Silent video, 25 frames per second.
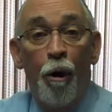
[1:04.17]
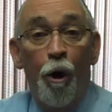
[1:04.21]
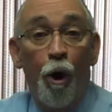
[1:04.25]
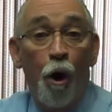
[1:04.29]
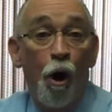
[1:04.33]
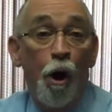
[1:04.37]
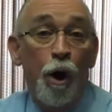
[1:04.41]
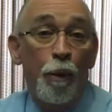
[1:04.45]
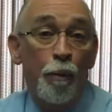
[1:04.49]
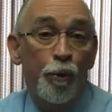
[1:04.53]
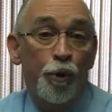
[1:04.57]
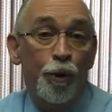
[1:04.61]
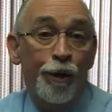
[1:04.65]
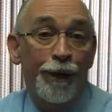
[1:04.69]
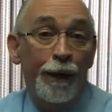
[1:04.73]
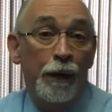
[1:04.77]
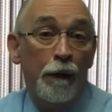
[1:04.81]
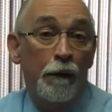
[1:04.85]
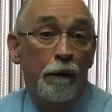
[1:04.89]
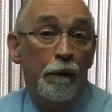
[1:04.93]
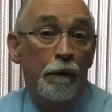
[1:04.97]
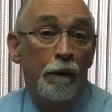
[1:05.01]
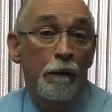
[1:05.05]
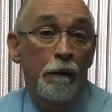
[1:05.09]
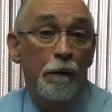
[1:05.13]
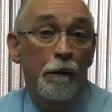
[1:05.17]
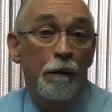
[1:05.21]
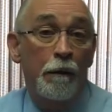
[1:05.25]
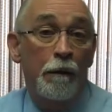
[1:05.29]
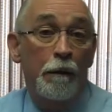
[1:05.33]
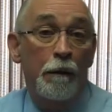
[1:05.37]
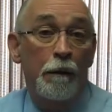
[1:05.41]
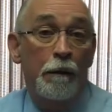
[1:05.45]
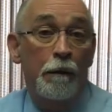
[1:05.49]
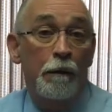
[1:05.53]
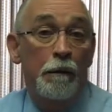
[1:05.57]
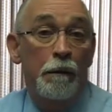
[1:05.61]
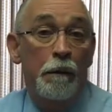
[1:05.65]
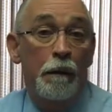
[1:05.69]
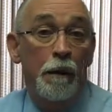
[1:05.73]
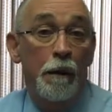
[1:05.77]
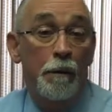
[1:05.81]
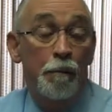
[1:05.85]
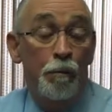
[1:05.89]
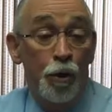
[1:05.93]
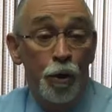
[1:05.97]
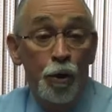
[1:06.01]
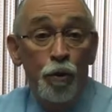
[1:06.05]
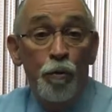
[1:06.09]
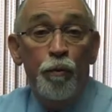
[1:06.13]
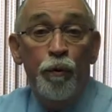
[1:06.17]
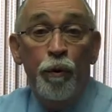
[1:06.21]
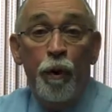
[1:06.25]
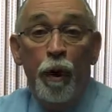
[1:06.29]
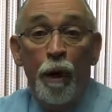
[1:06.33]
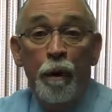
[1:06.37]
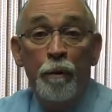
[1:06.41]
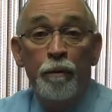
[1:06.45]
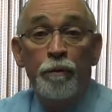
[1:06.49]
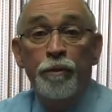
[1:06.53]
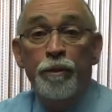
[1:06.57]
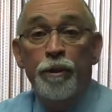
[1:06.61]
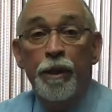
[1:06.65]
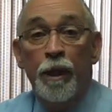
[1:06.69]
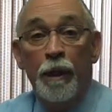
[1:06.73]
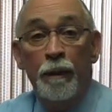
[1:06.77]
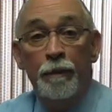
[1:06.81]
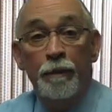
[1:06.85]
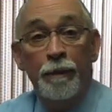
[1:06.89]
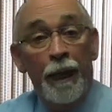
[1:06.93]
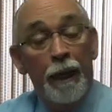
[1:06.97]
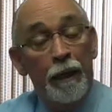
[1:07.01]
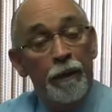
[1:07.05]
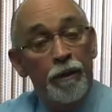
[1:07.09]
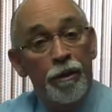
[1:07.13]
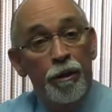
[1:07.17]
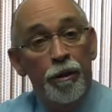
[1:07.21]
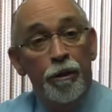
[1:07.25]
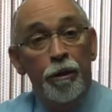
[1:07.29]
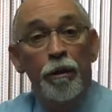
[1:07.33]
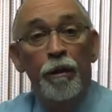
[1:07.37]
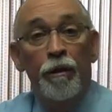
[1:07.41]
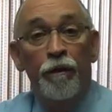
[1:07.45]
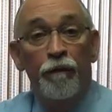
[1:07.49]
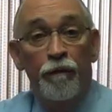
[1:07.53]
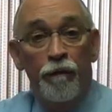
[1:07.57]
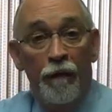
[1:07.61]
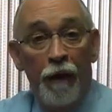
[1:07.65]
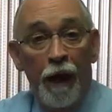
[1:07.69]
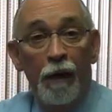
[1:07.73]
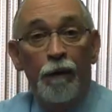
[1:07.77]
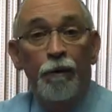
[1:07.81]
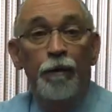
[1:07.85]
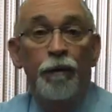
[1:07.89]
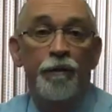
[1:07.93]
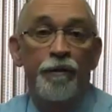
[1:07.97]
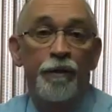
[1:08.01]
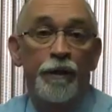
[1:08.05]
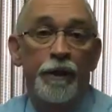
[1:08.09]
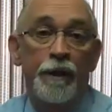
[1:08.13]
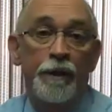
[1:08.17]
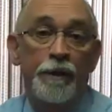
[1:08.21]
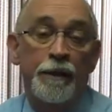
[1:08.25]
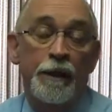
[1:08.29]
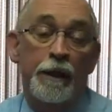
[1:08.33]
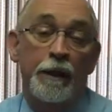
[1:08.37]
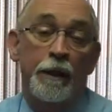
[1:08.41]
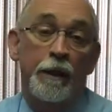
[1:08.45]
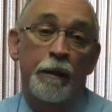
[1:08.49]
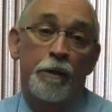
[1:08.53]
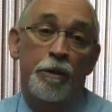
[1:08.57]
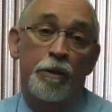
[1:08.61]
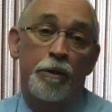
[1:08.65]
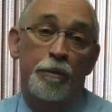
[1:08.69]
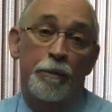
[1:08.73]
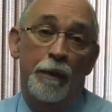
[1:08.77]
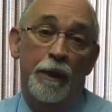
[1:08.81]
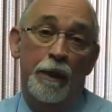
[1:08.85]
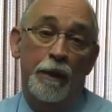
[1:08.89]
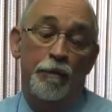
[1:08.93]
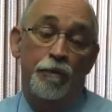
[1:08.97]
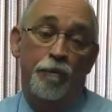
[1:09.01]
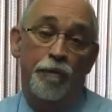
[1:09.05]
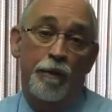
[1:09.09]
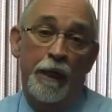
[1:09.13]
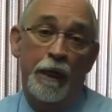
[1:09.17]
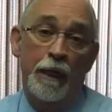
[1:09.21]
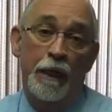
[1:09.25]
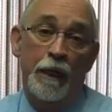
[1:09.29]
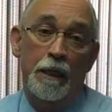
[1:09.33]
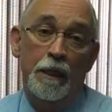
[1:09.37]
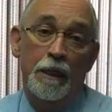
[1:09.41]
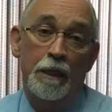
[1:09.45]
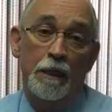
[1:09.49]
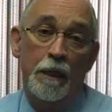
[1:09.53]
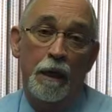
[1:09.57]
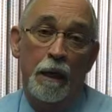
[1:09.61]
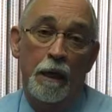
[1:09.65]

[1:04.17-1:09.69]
harboring immune problems like bacterial or viral things that can be creating